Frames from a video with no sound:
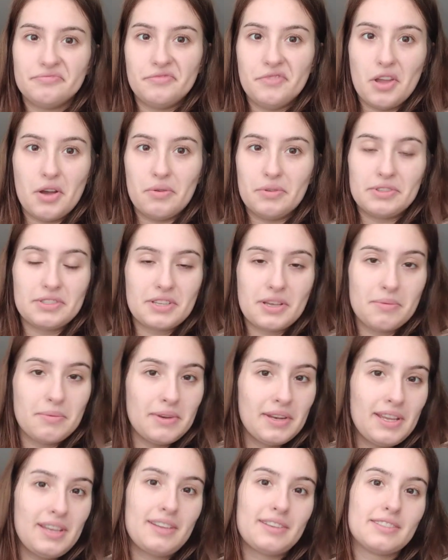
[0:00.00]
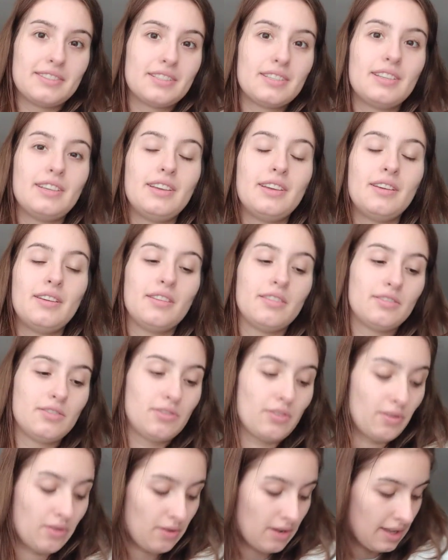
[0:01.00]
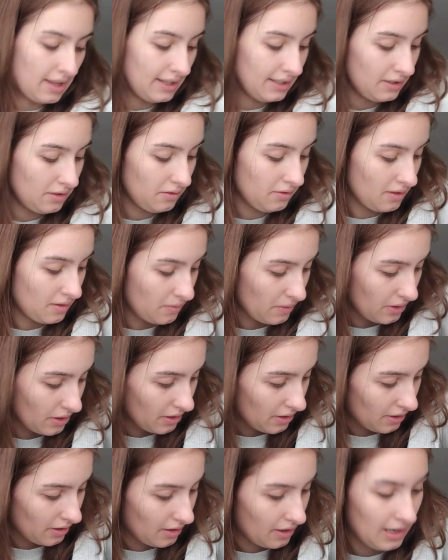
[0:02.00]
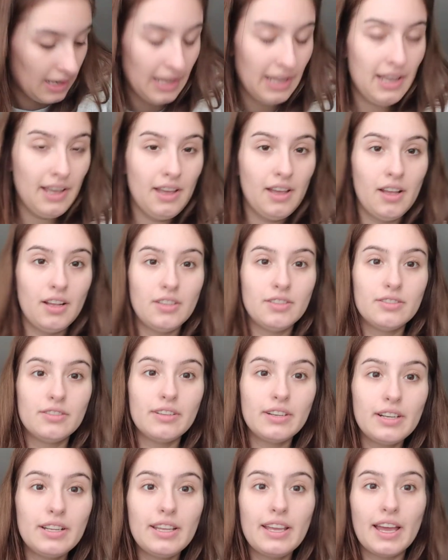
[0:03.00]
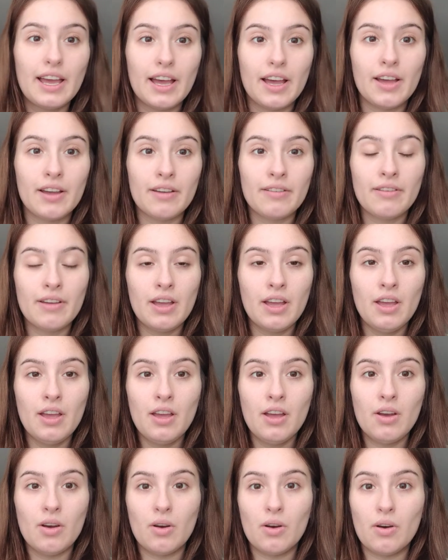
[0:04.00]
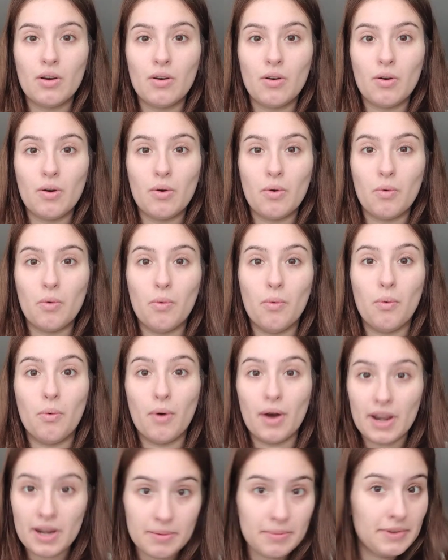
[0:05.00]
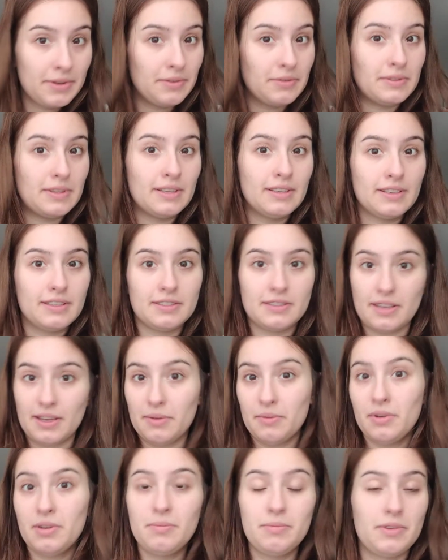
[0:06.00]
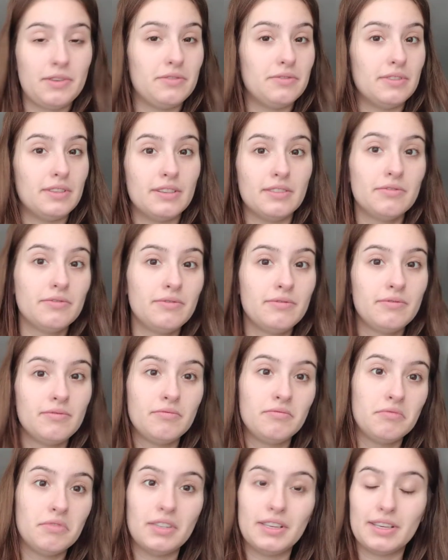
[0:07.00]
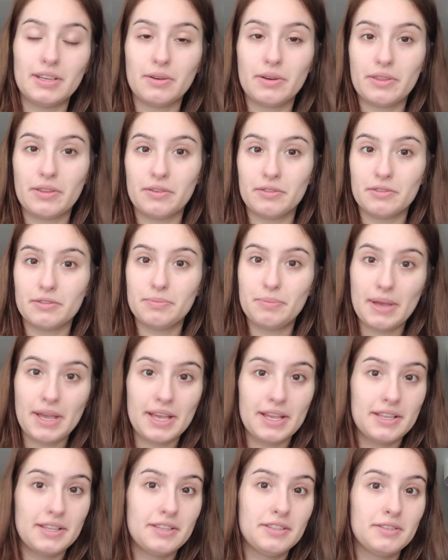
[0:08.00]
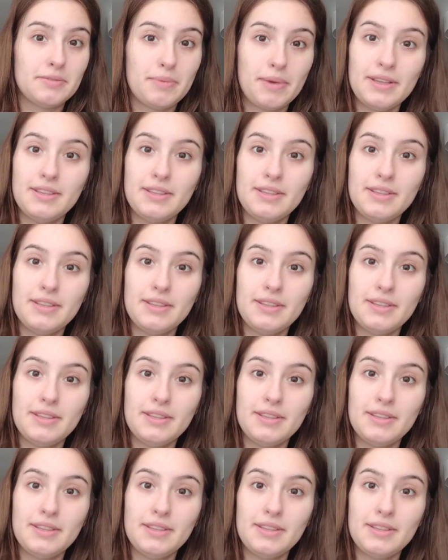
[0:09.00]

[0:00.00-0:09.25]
know what's coming next. So I like doing that with art. Just literally have what I'm using, decide what I'm using, like whether it's pens,